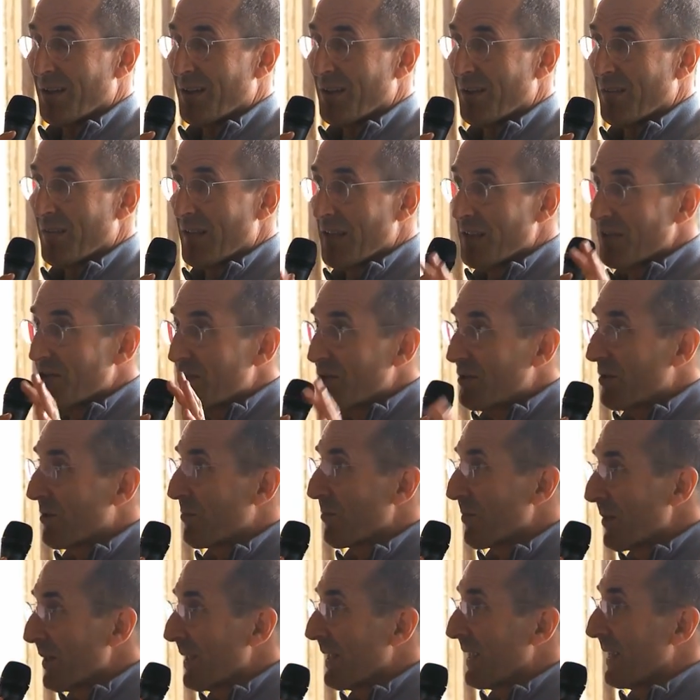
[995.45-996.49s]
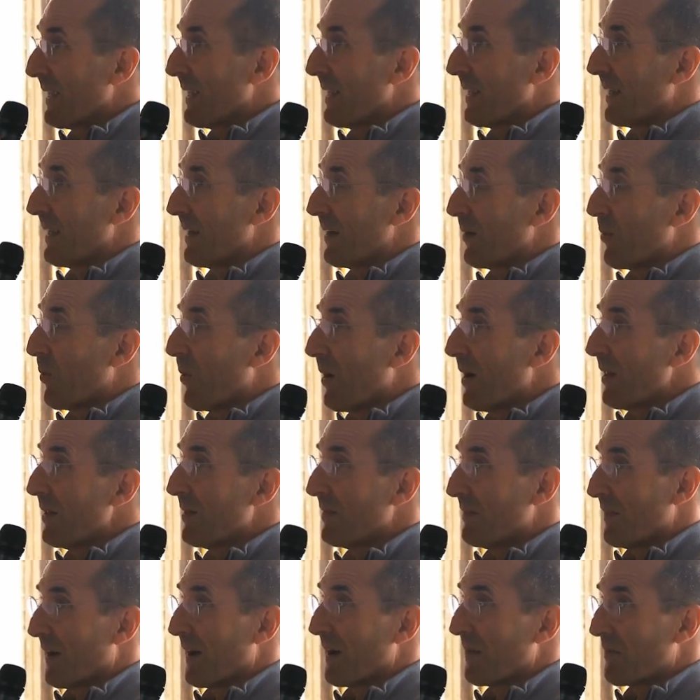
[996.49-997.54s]
then you don't really
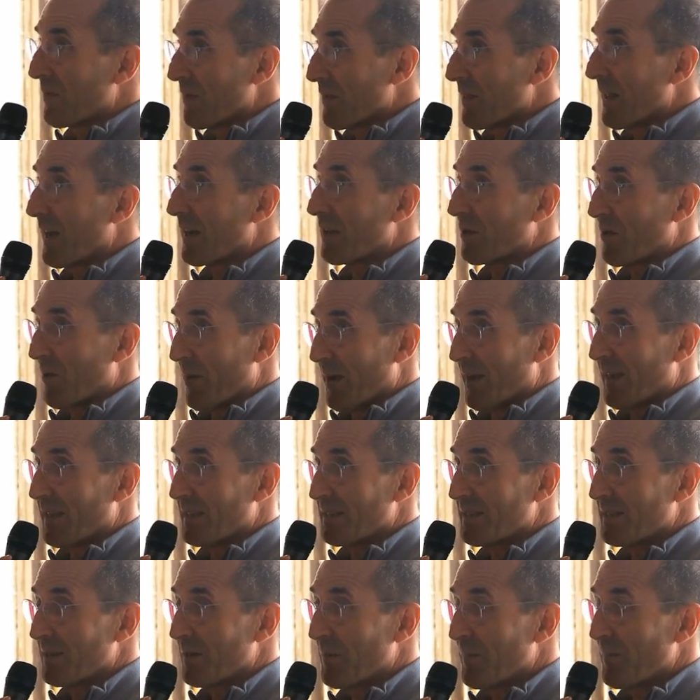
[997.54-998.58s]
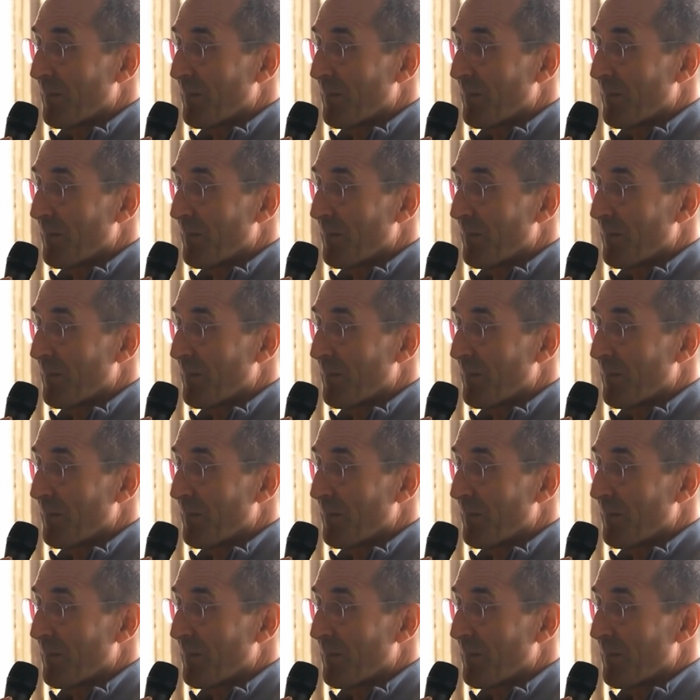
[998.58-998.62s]
qualify for that grant.